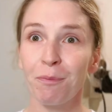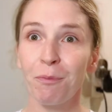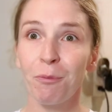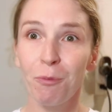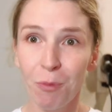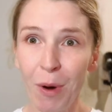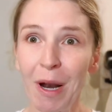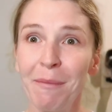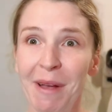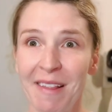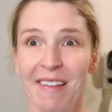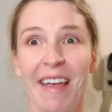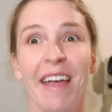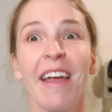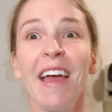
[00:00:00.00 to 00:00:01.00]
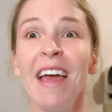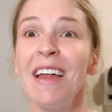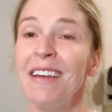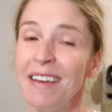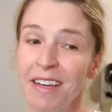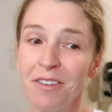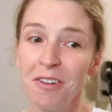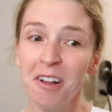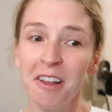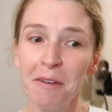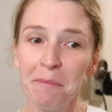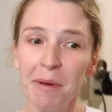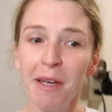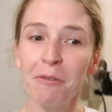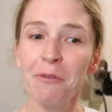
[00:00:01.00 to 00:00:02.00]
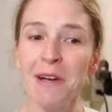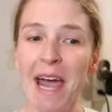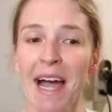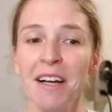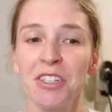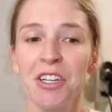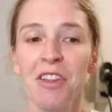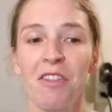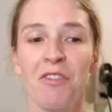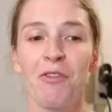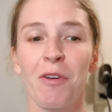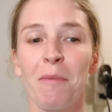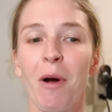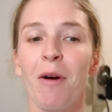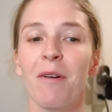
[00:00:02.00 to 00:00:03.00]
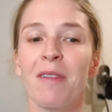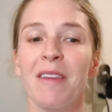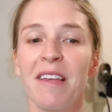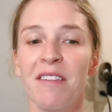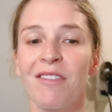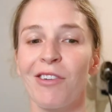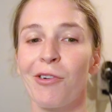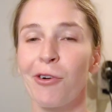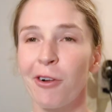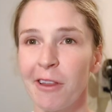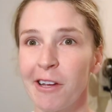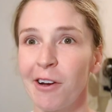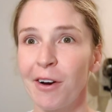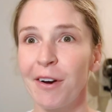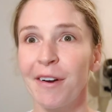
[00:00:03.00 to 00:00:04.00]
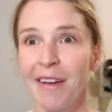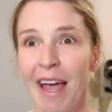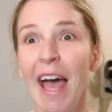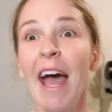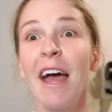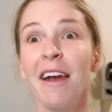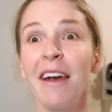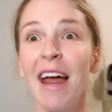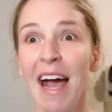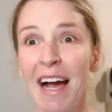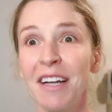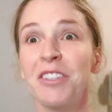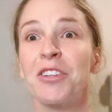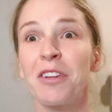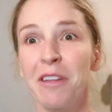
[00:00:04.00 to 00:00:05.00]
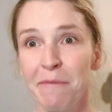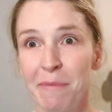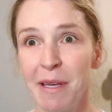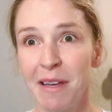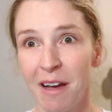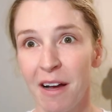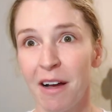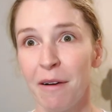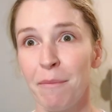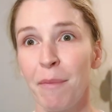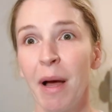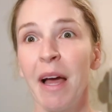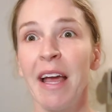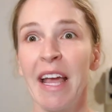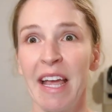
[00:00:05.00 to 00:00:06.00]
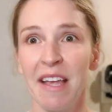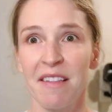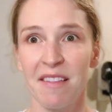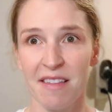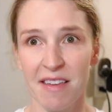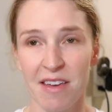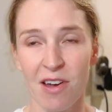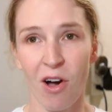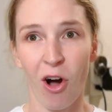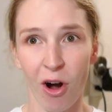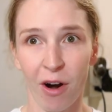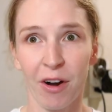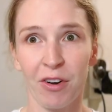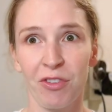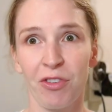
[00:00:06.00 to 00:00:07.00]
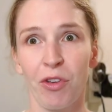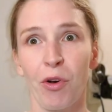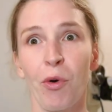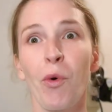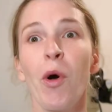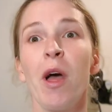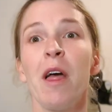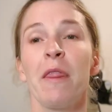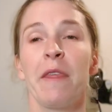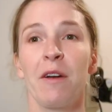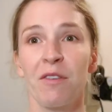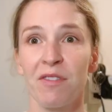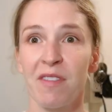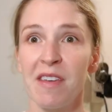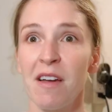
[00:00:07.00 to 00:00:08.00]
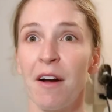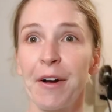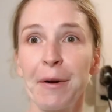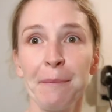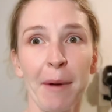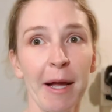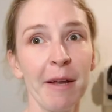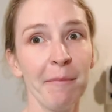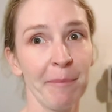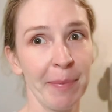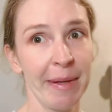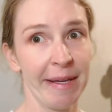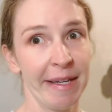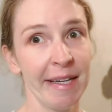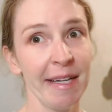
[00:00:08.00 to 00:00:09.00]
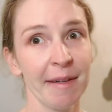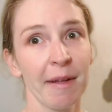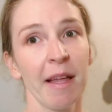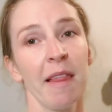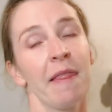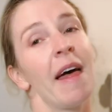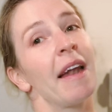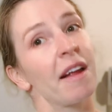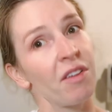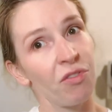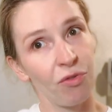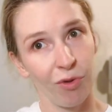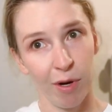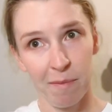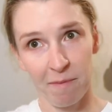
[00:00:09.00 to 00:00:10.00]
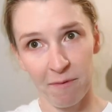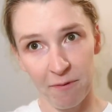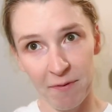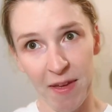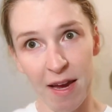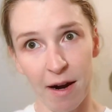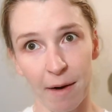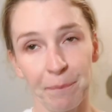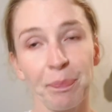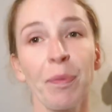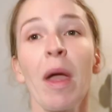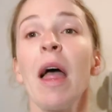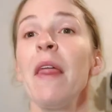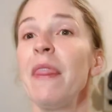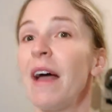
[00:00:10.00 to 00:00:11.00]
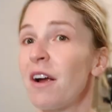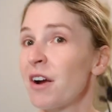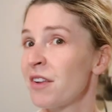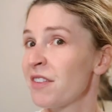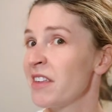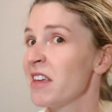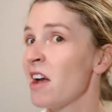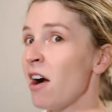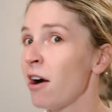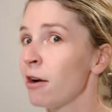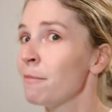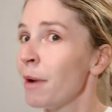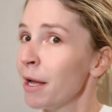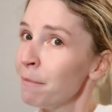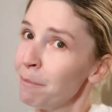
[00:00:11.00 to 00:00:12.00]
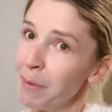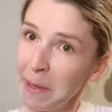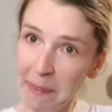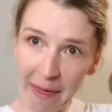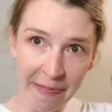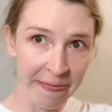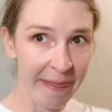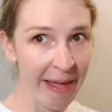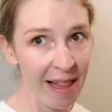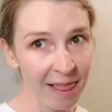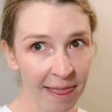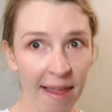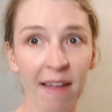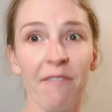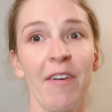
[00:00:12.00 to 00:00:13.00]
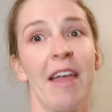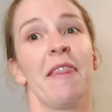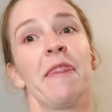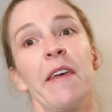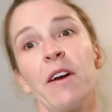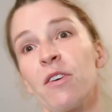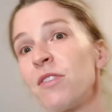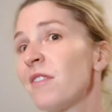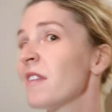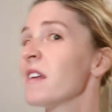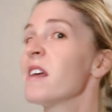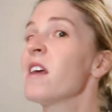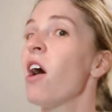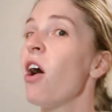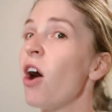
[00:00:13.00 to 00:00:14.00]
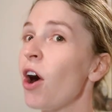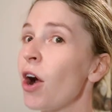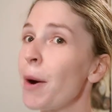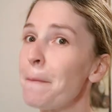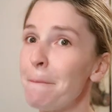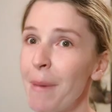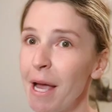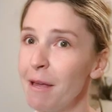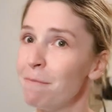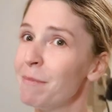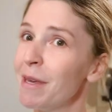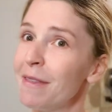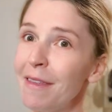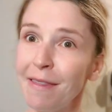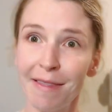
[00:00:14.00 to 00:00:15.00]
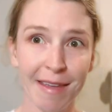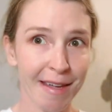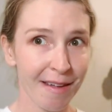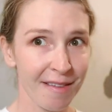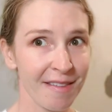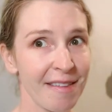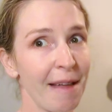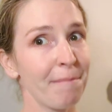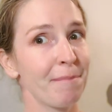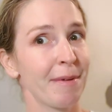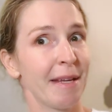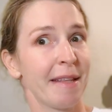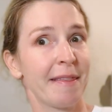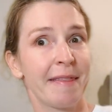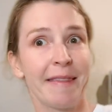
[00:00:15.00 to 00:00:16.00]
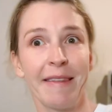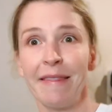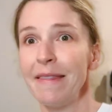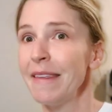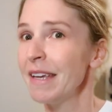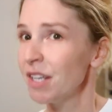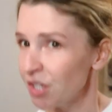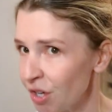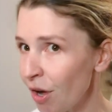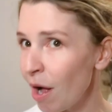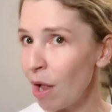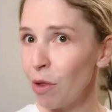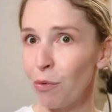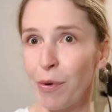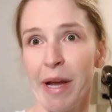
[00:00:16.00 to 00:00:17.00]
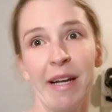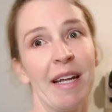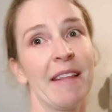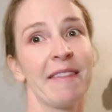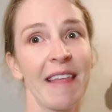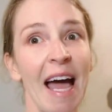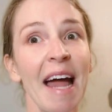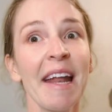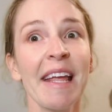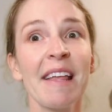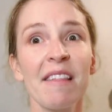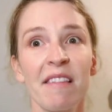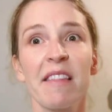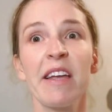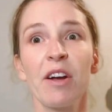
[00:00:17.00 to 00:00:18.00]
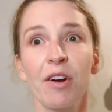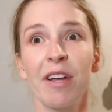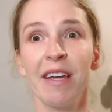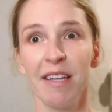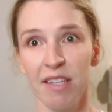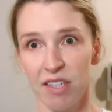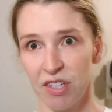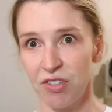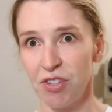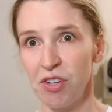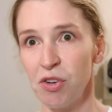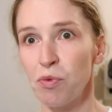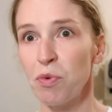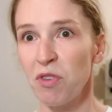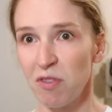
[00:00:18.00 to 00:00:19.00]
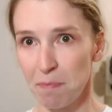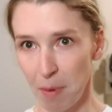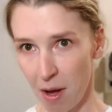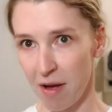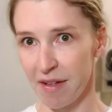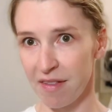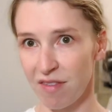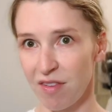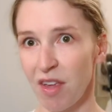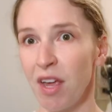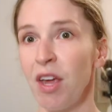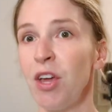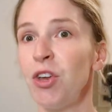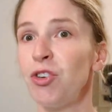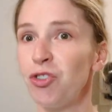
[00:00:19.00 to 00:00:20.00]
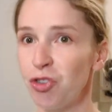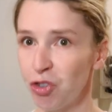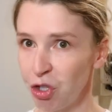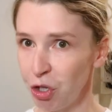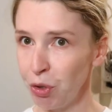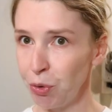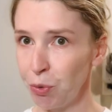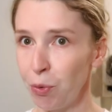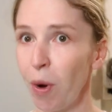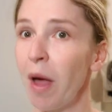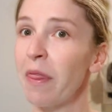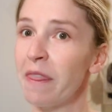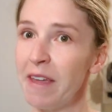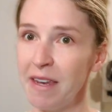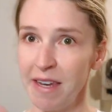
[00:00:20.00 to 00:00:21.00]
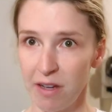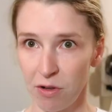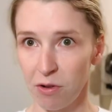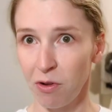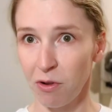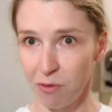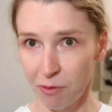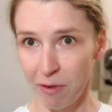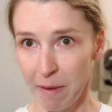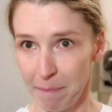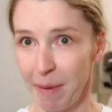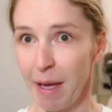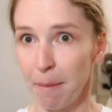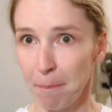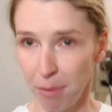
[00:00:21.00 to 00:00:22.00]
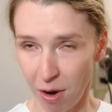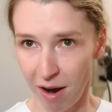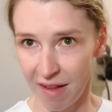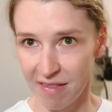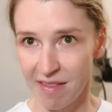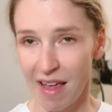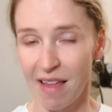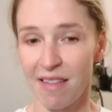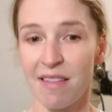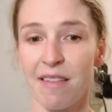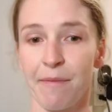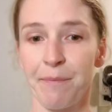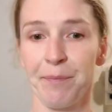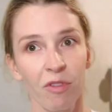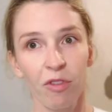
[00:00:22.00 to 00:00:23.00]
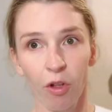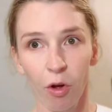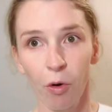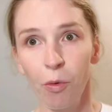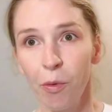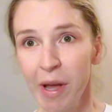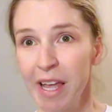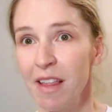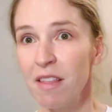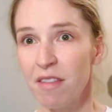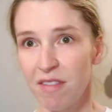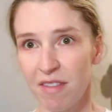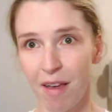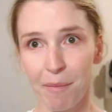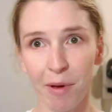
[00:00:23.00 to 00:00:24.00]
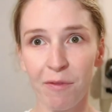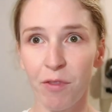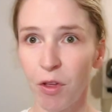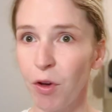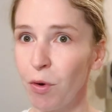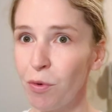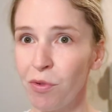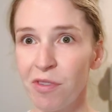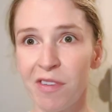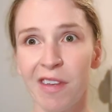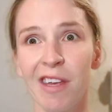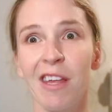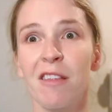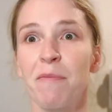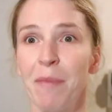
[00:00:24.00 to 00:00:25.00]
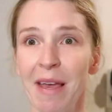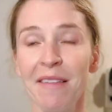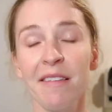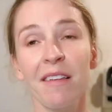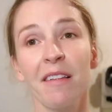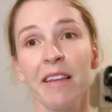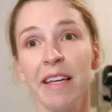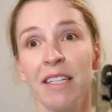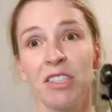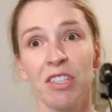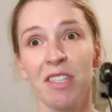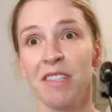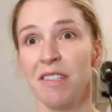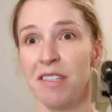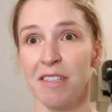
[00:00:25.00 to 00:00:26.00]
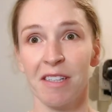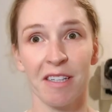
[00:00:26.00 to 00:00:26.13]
What am I saying? Nail clipping reactions from our list earlier can actually become a CR. So their CR might be that extreme fear. Their CR might be that they love it. Their CR might be that they accept it, that they tolerate it. That is their conditioned response to the nail clipping process. So in some of those, it's basically just